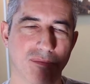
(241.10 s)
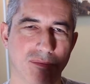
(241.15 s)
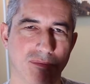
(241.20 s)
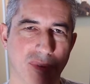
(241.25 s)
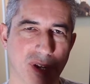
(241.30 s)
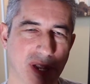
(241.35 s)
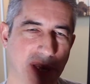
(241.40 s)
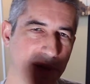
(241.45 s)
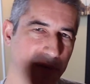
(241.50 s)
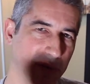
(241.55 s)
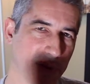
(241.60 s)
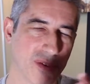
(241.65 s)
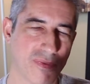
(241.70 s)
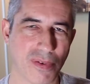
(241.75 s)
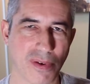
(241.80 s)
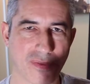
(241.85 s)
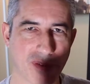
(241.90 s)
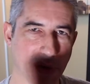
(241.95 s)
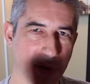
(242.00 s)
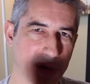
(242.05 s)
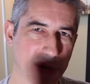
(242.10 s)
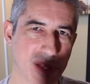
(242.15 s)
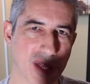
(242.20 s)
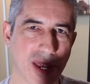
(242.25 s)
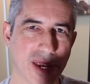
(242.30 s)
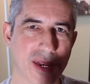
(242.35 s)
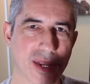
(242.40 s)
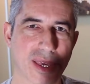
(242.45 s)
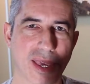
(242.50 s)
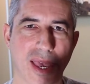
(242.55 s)
But even if you've got a
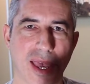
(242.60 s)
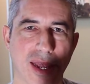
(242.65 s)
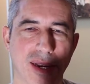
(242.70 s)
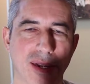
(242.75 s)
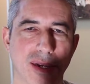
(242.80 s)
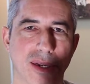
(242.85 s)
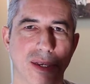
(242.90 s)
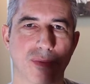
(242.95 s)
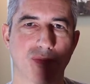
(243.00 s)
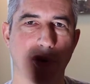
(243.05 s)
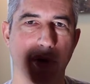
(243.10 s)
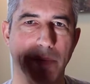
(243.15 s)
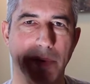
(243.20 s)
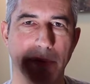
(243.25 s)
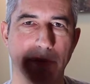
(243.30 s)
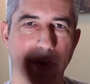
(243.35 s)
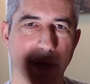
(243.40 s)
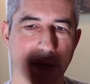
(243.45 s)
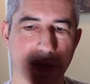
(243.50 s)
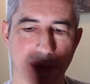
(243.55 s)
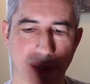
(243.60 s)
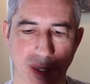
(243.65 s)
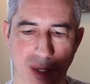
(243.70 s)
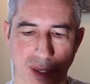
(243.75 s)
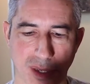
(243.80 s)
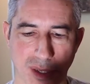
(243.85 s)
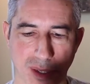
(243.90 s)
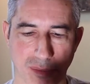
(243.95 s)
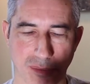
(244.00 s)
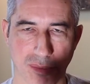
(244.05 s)
later Canon, it's probably best
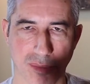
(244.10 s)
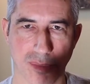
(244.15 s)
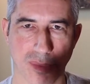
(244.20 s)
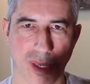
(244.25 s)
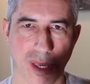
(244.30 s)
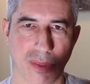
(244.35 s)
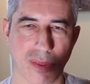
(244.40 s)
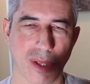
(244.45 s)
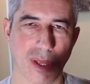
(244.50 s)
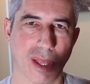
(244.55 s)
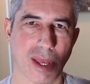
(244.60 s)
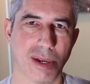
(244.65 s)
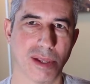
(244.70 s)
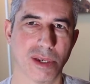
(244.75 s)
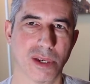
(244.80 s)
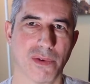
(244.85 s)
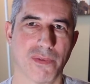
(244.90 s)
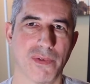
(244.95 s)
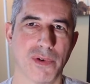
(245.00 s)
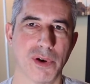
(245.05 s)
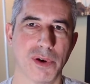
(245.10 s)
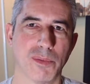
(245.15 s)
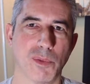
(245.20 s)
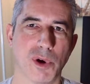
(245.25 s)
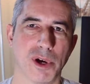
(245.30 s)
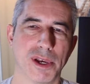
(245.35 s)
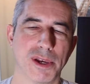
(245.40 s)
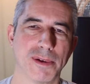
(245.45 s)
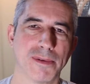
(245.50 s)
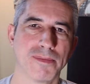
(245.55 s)
to get the latest
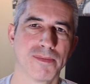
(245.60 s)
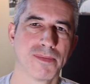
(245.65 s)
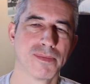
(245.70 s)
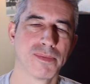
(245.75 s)
firmware.